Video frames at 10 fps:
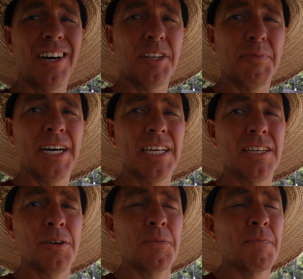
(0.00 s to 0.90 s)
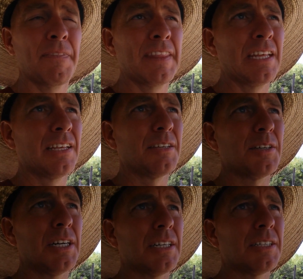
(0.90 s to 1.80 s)
a lot of money.
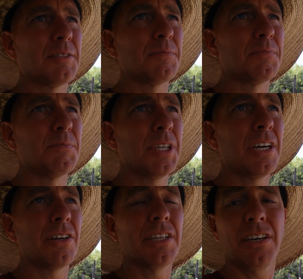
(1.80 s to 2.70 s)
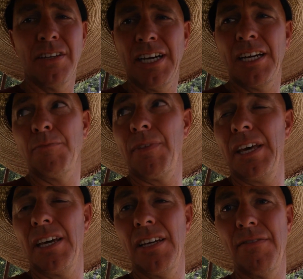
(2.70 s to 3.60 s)
But yet on the other hand, I'm
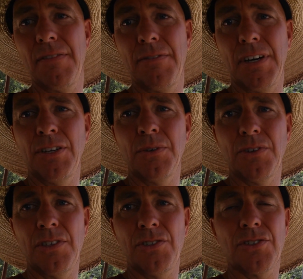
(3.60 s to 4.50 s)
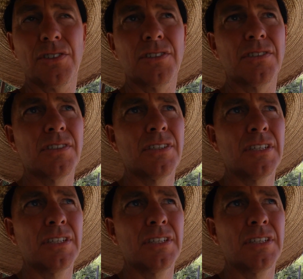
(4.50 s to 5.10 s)
thinking if I do a cistern,